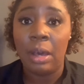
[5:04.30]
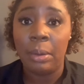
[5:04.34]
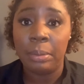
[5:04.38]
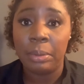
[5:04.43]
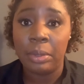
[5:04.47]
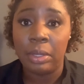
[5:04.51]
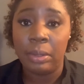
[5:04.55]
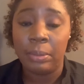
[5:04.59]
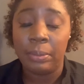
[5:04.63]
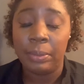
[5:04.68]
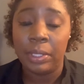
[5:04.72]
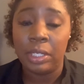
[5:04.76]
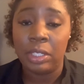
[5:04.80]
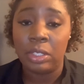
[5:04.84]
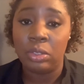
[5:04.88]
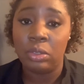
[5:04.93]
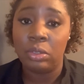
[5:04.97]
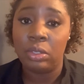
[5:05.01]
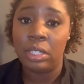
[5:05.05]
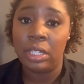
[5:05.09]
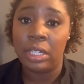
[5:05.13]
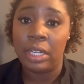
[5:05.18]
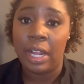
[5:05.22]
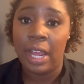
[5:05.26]
them because you
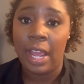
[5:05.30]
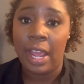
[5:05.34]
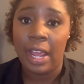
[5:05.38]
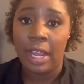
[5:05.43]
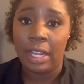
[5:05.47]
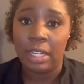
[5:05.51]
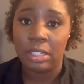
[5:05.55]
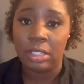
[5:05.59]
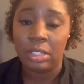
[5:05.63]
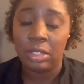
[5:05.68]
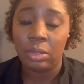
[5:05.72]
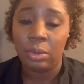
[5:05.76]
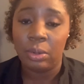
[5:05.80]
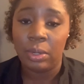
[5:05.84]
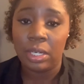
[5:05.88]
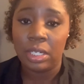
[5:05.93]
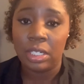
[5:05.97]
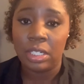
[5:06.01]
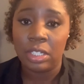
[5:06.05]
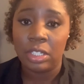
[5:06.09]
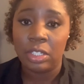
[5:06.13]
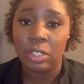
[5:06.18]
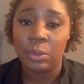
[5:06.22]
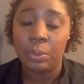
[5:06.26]
didn't ask the
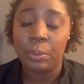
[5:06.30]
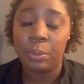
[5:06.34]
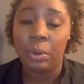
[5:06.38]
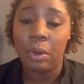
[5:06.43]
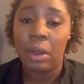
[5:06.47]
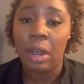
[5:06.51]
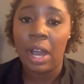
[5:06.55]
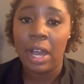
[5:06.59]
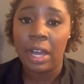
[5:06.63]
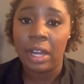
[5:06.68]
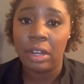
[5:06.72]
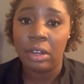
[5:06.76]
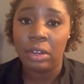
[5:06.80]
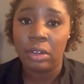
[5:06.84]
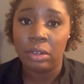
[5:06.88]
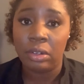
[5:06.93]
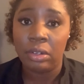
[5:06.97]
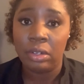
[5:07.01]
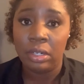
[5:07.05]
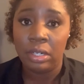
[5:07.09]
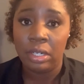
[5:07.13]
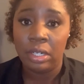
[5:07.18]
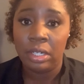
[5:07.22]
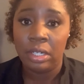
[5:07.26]
questions prior.
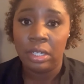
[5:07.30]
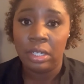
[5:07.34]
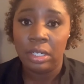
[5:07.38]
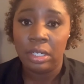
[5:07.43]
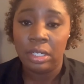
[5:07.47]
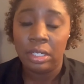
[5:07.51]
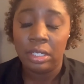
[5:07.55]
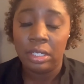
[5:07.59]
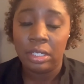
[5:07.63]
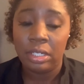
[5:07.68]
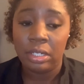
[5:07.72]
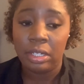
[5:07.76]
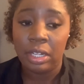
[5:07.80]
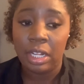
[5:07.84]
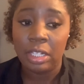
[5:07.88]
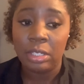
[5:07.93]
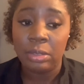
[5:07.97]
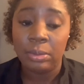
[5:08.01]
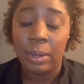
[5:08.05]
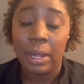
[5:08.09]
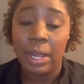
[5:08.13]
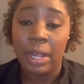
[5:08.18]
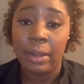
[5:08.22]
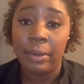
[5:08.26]
So
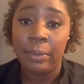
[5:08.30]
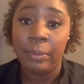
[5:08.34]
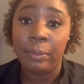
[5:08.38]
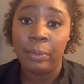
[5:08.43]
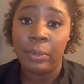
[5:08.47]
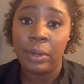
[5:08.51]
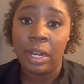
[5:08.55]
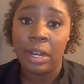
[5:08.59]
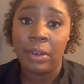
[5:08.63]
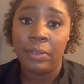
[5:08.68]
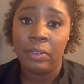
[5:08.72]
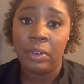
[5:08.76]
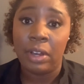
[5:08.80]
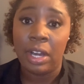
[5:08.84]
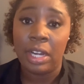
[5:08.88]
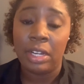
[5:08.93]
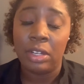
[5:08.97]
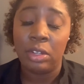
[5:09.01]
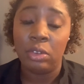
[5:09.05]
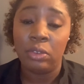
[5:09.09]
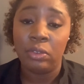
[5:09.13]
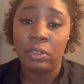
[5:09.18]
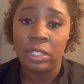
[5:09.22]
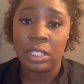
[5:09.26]
that's why whenever I
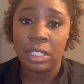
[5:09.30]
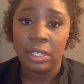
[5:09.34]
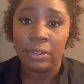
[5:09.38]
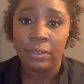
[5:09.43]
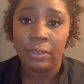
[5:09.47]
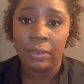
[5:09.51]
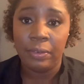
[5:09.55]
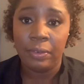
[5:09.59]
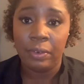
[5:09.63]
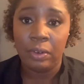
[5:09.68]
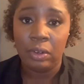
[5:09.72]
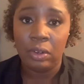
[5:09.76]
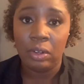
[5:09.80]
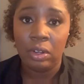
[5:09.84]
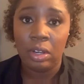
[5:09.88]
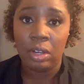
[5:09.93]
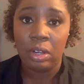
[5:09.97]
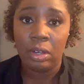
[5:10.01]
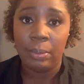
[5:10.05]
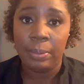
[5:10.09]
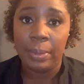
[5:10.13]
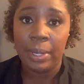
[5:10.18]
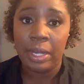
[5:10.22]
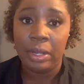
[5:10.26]
do receive a phone
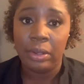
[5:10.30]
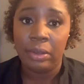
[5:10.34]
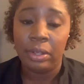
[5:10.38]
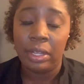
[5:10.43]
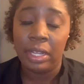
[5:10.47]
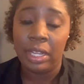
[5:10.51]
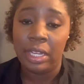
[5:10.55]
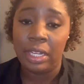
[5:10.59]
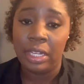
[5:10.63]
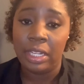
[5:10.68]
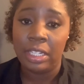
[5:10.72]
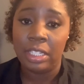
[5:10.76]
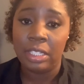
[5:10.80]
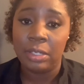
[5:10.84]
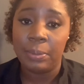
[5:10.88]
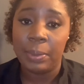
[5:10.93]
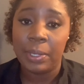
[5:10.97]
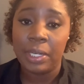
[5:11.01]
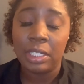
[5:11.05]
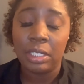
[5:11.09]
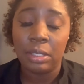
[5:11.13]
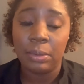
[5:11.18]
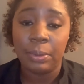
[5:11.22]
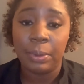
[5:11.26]
call about any,
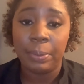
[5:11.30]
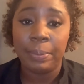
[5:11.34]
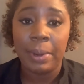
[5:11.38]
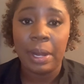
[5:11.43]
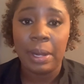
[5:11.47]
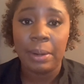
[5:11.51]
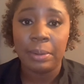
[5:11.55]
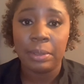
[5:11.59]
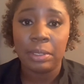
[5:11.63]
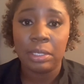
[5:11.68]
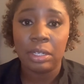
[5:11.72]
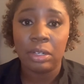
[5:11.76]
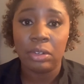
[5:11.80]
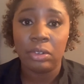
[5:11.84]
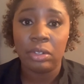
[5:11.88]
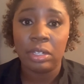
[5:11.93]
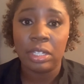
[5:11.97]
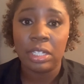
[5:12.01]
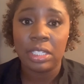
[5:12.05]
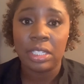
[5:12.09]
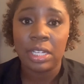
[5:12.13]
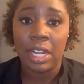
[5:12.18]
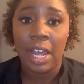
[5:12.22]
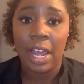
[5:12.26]
especially with power
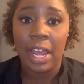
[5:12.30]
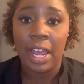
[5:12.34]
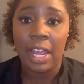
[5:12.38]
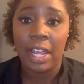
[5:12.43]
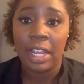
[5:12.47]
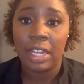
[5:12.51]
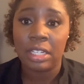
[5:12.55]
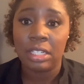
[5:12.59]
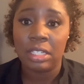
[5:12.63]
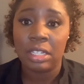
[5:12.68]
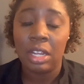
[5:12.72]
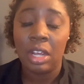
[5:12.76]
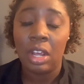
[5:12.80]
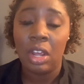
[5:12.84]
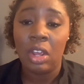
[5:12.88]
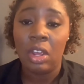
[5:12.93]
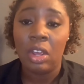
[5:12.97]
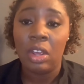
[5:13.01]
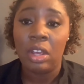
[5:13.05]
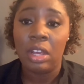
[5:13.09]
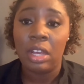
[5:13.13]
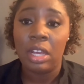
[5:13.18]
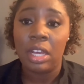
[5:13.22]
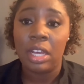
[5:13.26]
attorneys, I ask
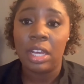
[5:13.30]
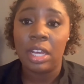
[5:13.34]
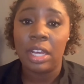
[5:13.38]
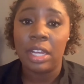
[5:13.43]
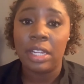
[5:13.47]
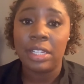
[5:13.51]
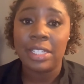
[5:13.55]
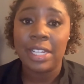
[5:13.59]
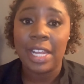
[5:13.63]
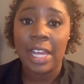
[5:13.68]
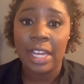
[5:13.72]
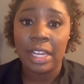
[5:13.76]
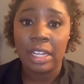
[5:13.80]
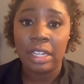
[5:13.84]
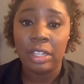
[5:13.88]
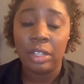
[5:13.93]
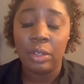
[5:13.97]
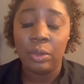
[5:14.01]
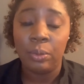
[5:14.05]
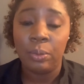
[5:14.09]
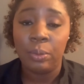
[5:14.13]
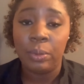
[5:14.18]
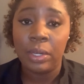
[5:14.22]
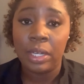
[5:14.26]
exactly
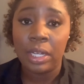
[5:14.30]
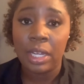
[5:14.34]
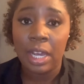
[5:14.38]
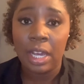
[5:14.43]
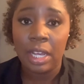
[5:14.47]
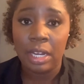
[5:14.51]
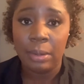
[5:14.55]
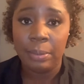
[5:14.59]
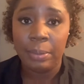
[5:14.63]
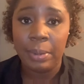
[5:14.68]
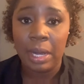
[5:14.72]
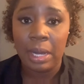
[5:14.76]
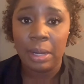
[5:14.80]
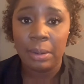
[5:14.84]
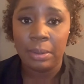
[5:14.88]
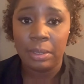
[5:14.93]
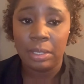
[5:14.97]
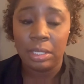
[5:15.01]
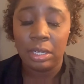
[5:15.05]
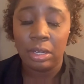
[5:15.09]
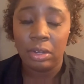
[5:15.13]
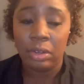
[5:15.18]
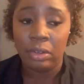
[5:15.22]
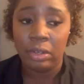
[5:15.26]
what kind of power
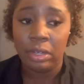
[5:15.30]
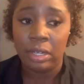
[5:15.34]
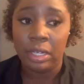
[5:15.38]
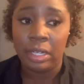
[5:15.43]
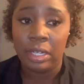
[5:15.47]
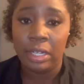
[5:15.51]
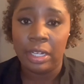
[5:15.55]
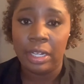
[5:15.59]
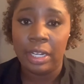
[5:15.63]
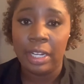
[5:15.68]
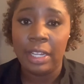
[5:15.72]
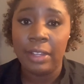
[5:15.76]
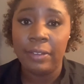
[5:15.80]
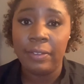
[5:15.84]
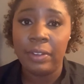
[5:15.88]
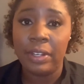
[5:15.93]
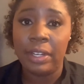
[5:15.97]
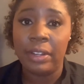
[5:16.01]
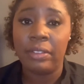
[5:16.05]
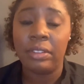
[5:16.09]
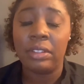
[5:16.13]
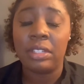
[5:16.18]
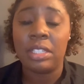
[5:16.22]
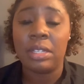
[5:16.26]
attorney. And even
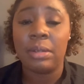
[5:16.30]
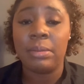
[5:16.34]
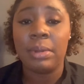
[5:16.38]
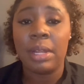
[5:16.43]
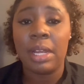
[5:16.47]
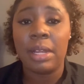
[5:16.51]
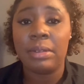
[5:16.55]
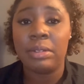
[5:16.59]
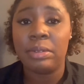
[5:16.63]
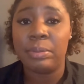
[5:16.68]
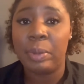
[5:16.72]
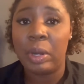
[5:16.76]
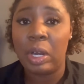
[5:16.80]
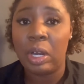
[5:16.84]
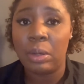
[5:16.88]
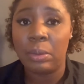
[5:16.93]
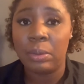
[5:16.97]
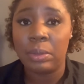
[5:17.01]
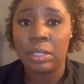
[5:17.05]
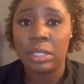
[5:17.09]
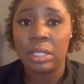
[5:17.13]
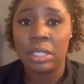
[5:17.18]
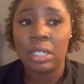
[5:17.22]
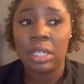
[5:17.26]
if sometimes
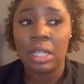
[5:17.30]
but